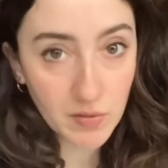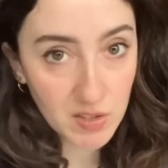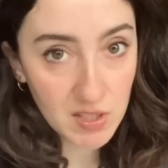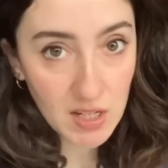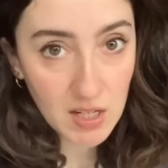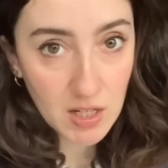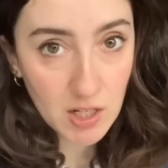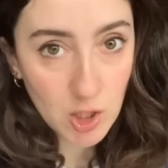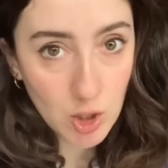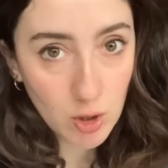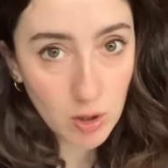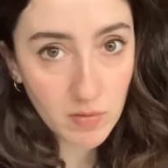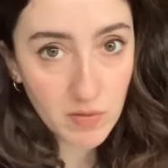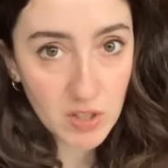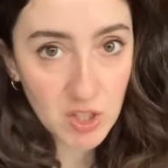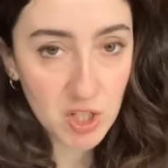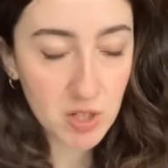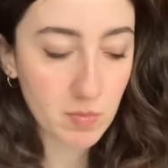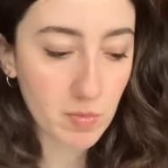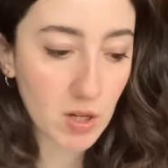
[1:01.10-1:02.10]
seen at
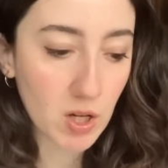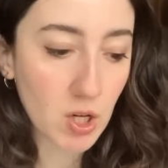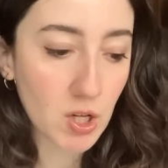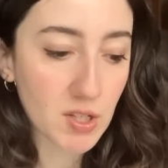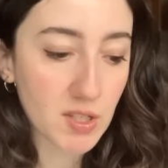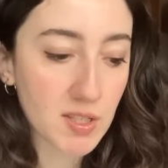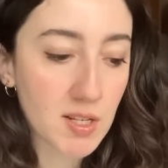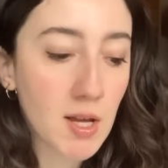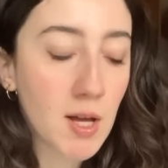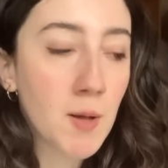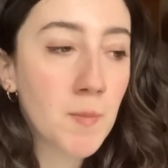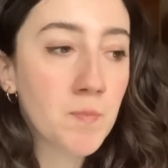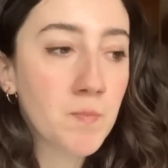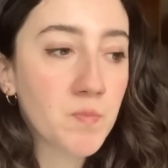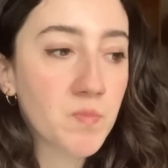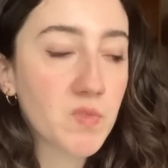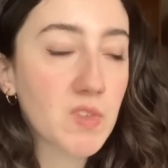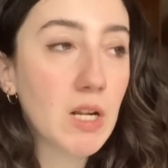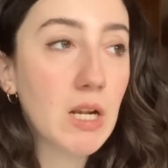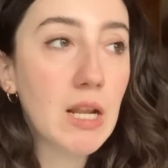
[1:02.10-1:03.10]
Eurovision because
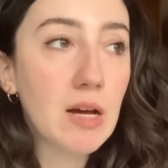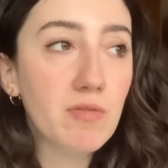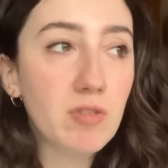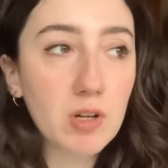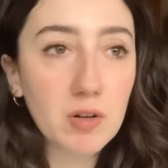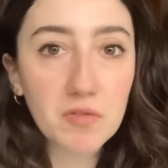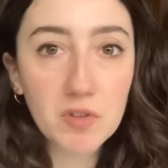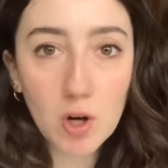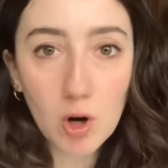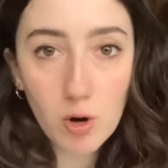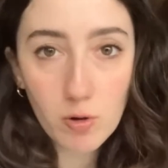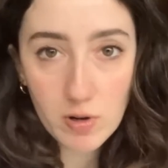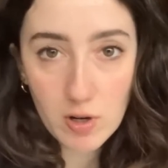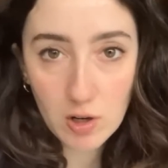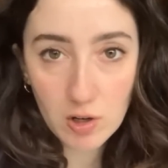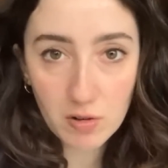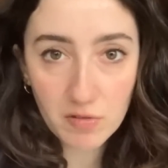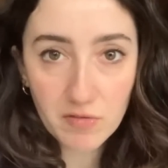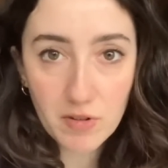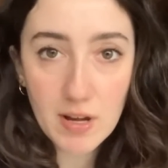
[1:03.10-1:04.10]
the level of
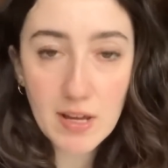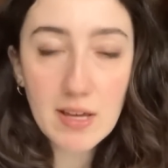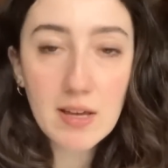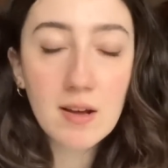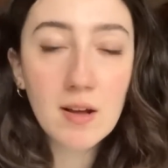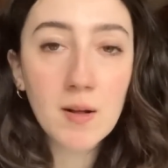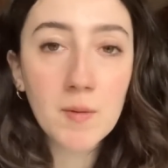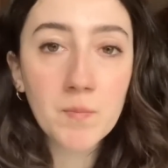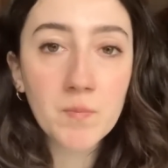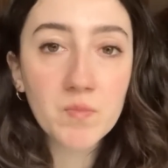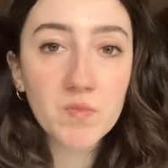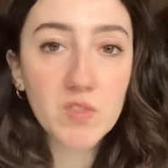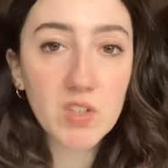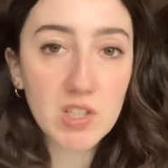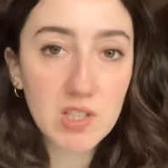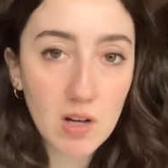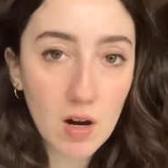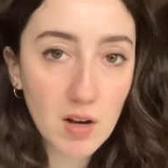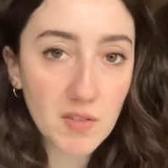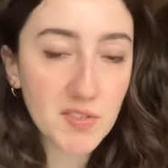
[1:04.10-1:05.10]
choreography, the
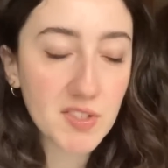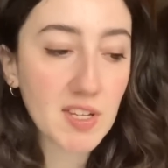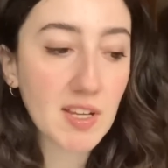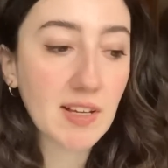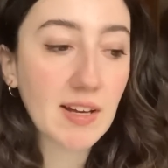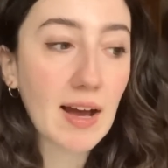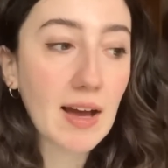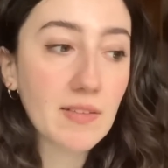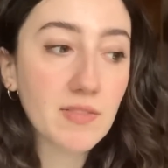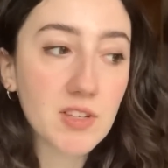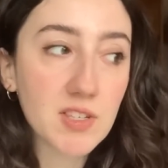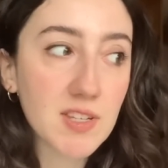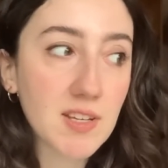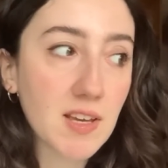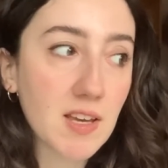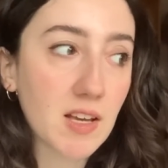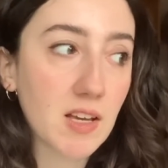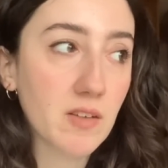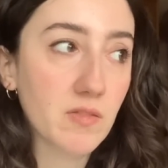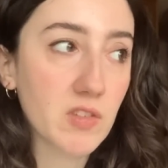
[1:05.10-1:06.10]
dancing and the
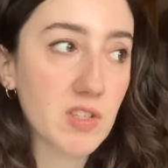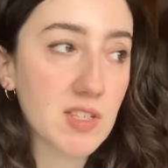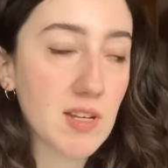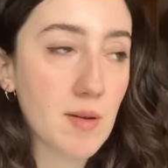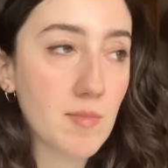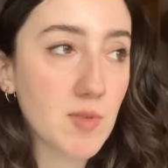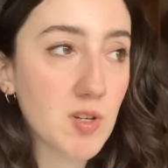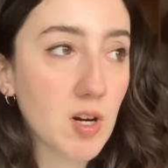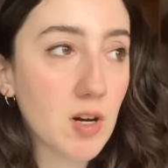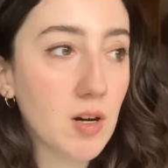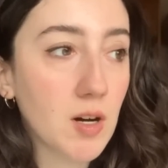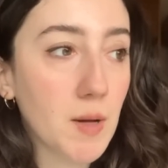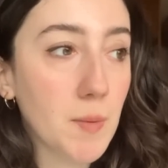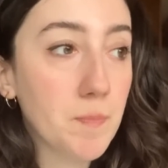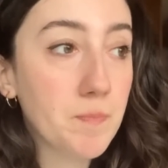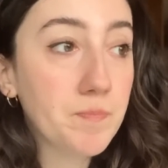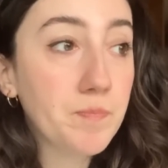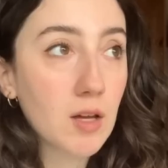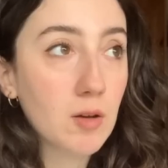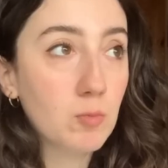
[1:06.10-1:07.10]
singing at the same
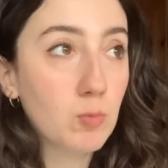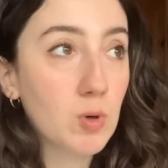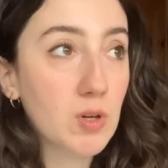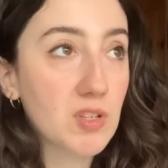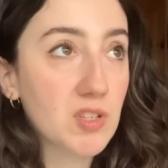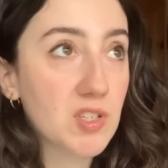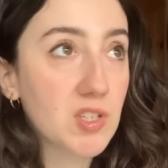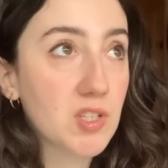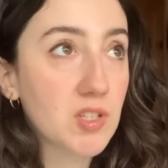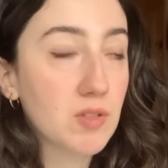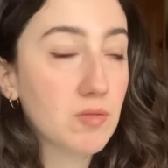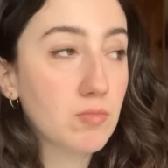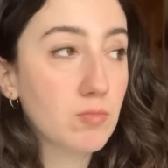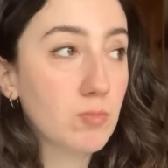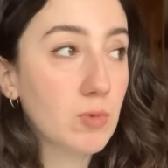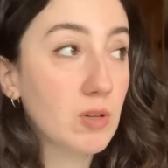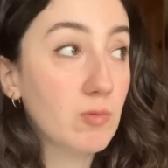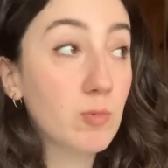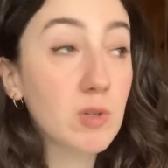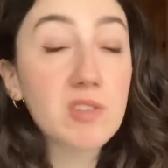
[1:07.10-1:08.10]
time was
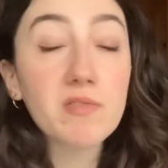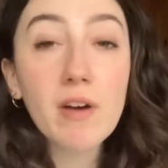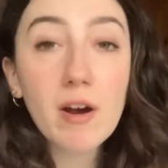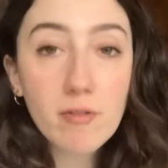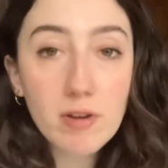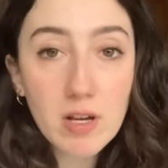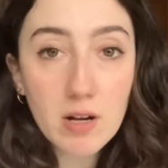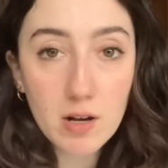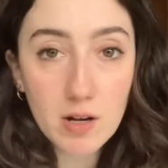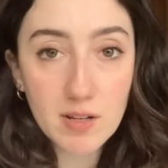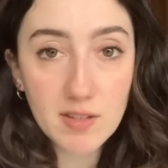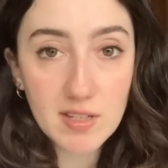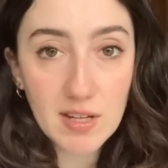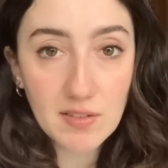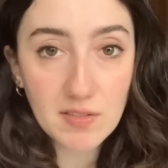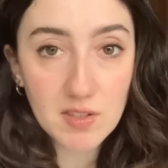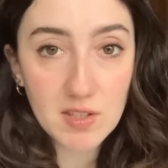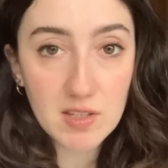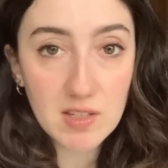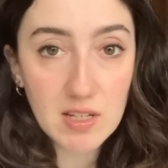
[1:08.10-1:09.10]
very high
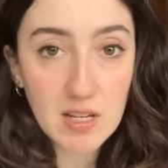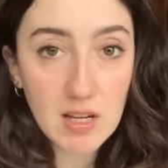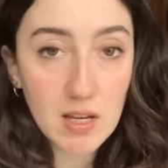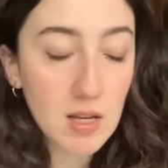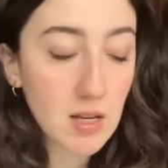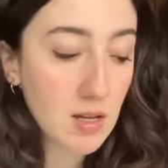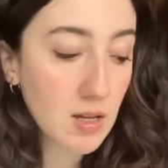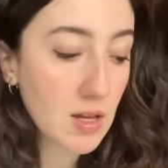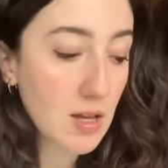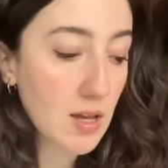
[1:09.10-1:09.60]
intensity.